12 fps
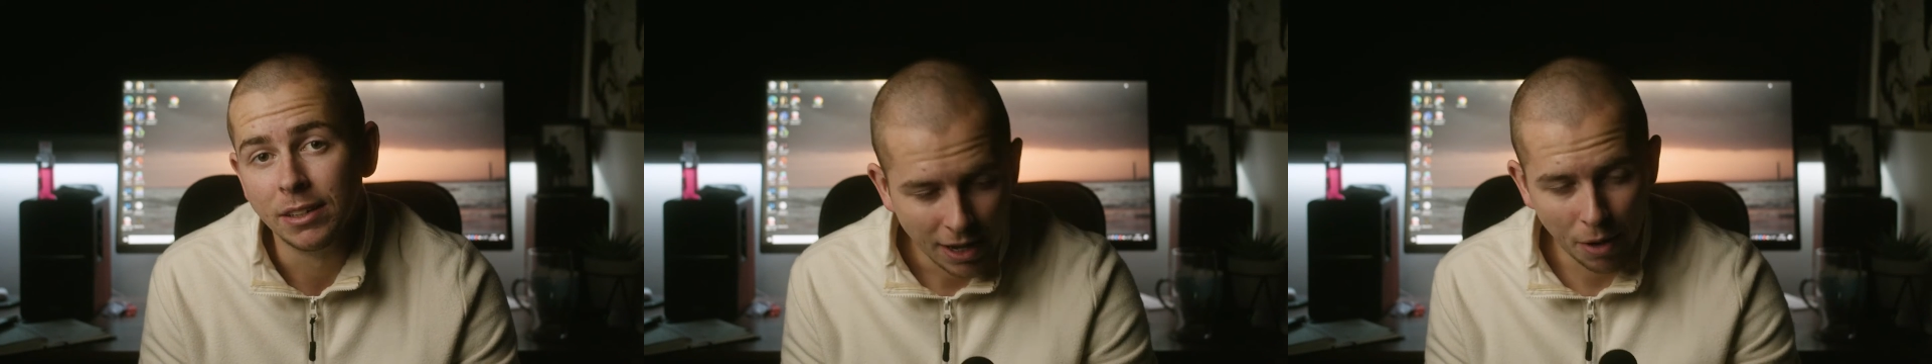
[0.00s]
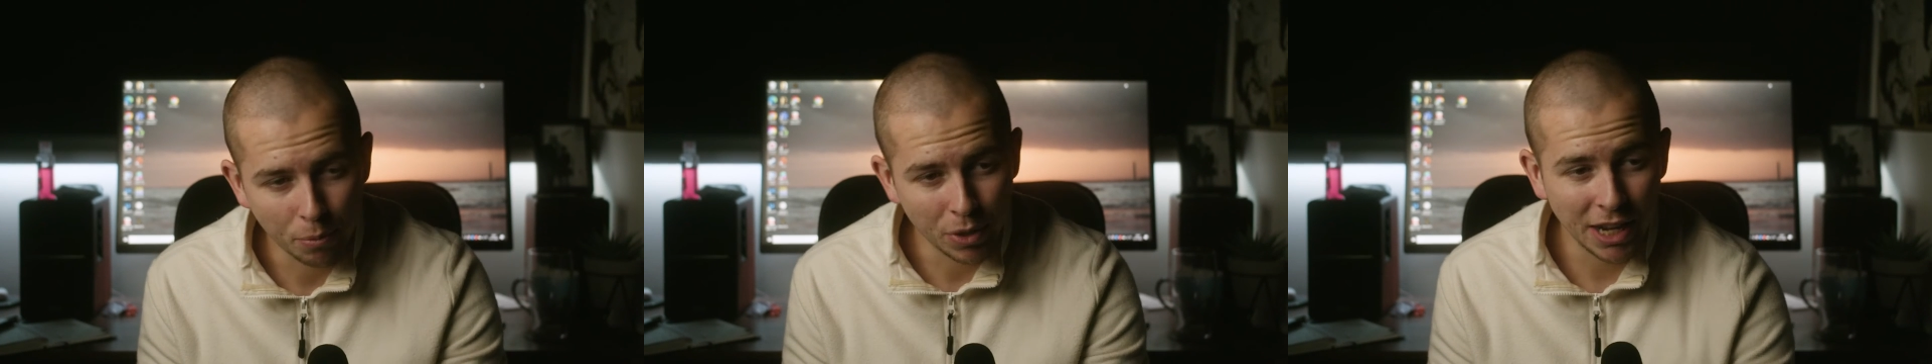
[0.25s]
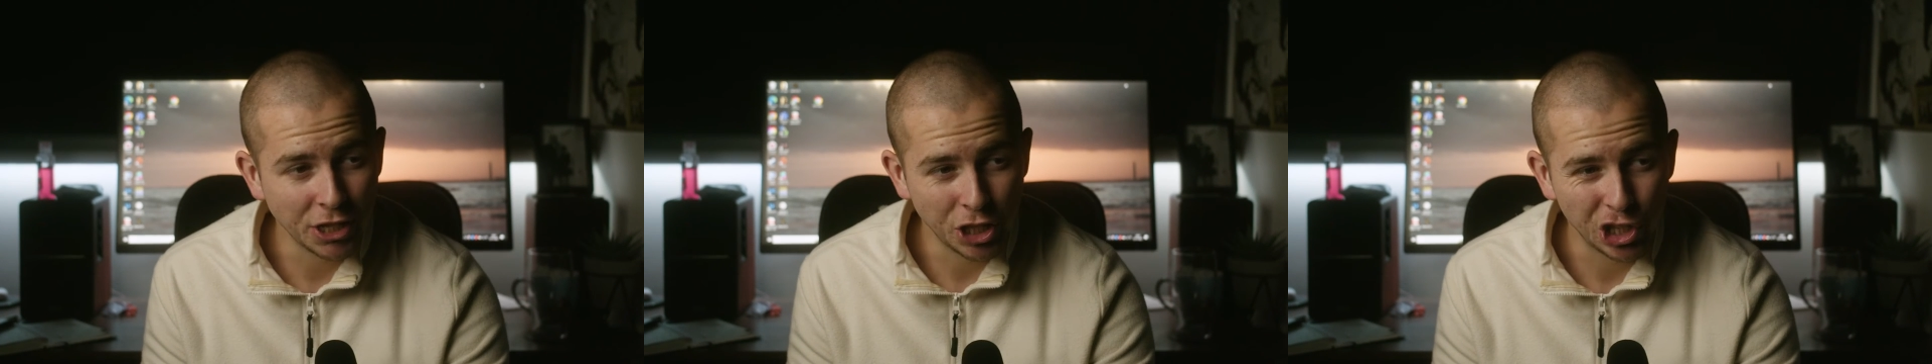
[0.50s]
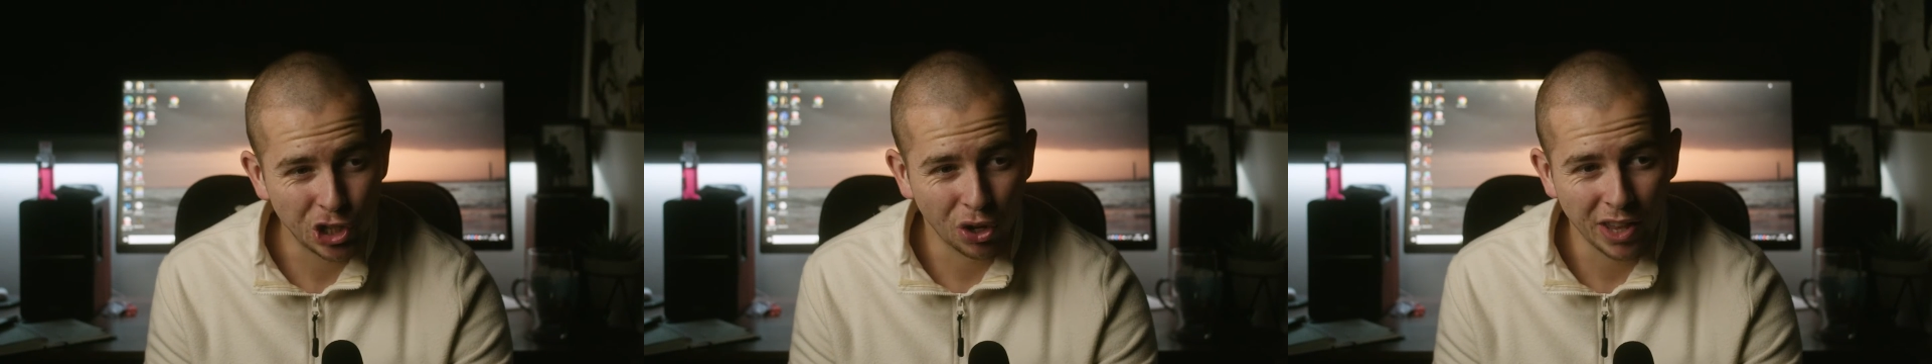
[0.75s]
And we
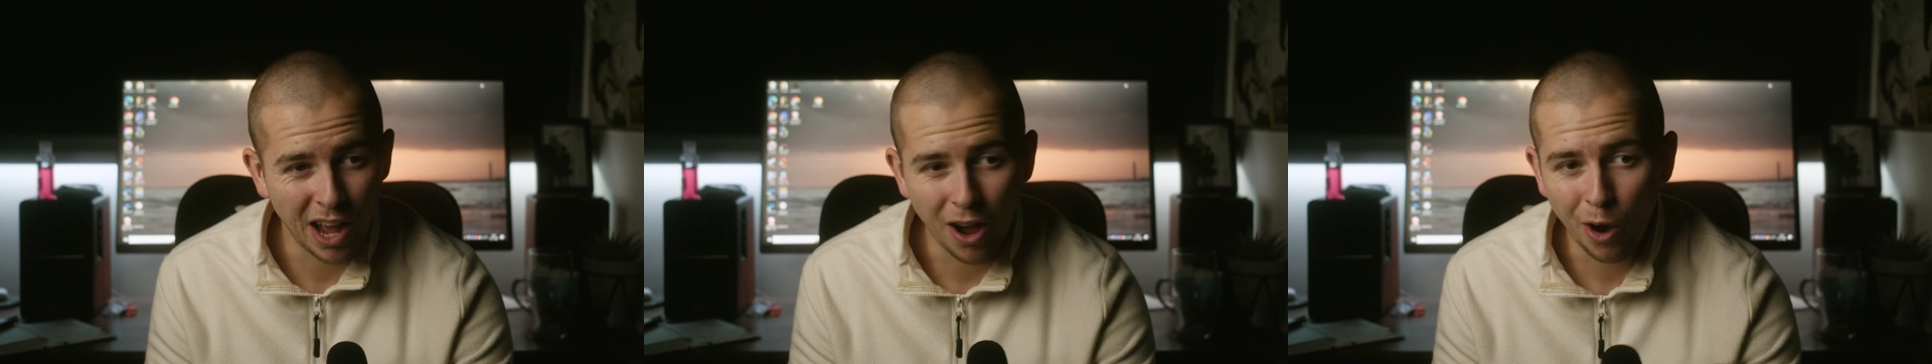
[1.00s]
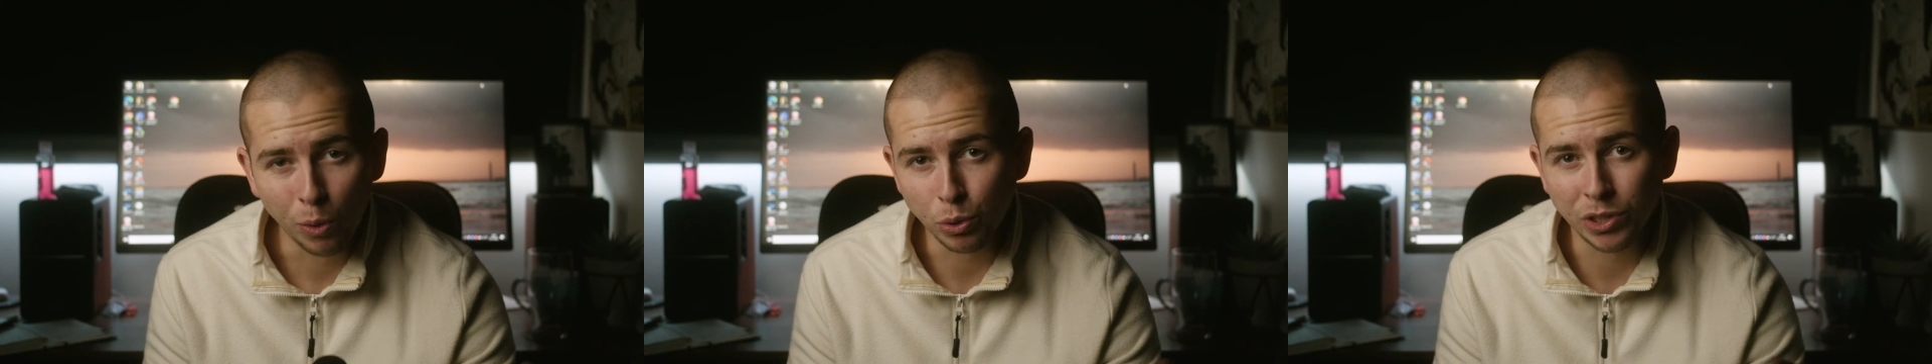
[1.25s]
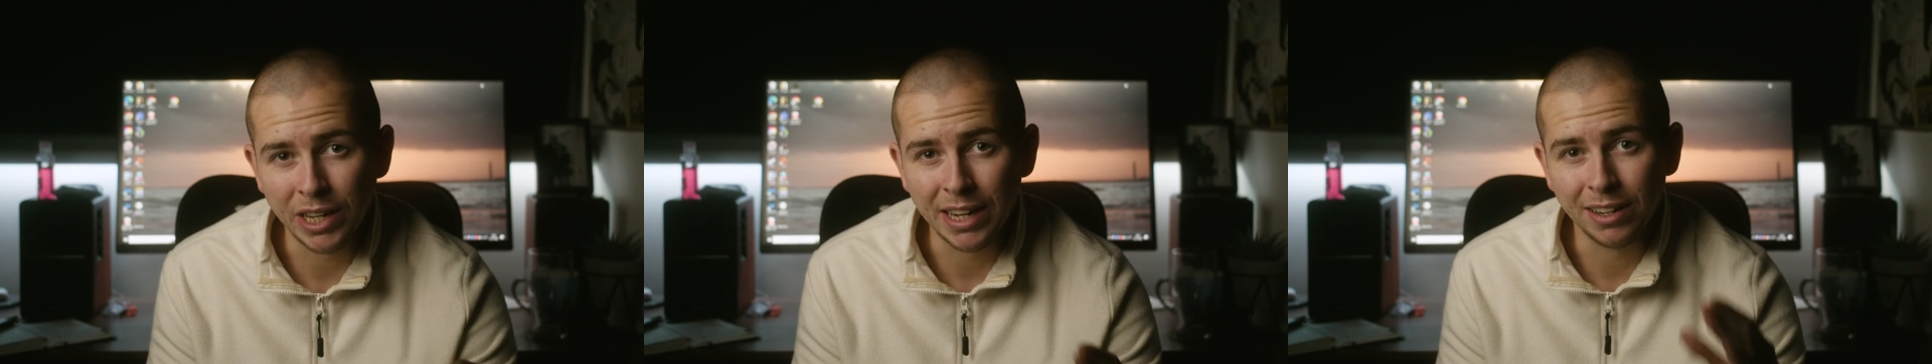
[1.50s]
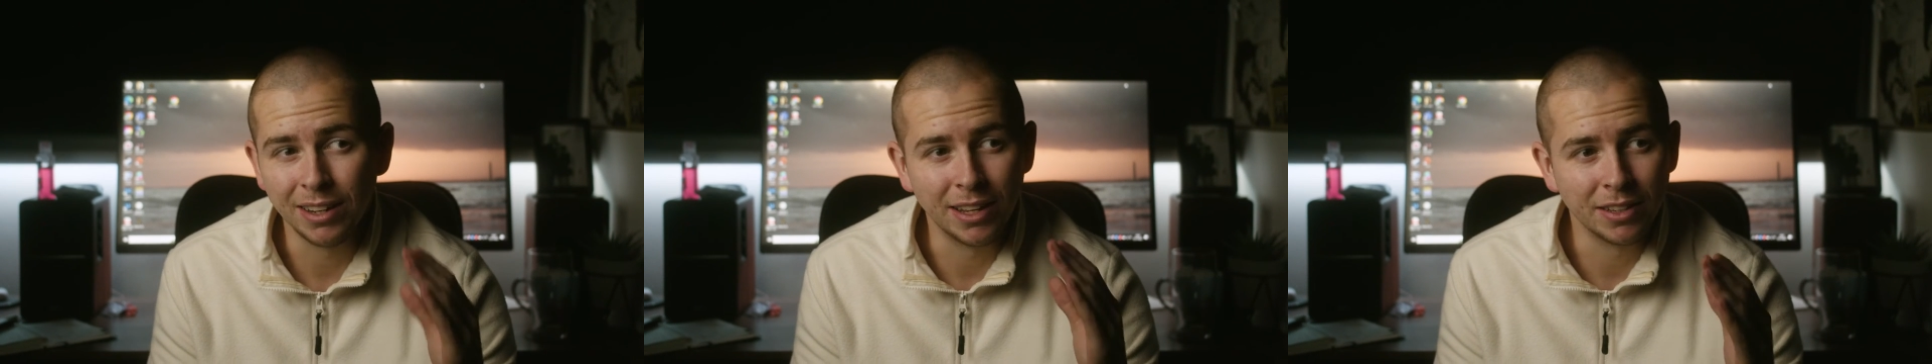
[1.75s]
literally shot that whole
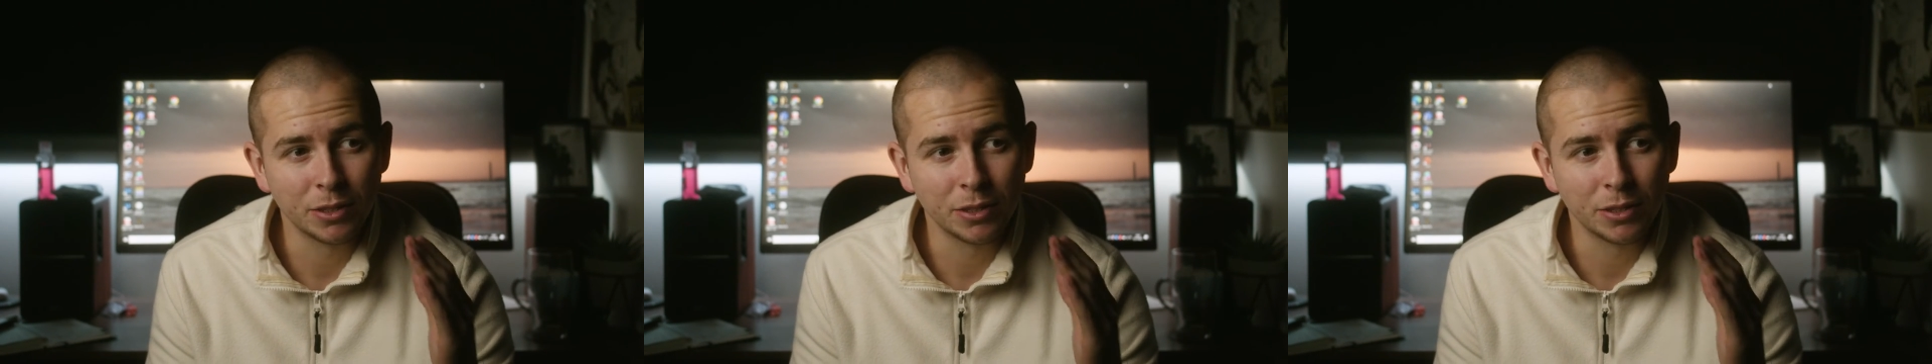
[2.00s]
scene in